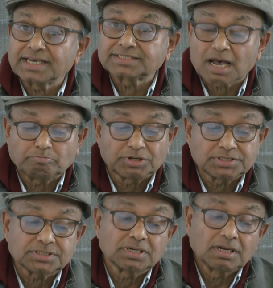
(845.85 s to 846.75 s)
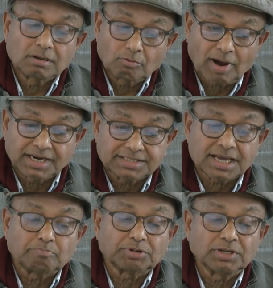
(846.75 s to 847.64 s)
examples. One
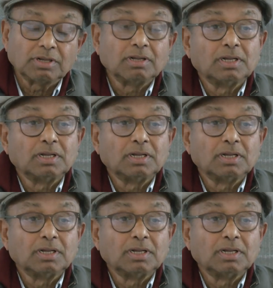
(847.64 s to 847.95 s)
example,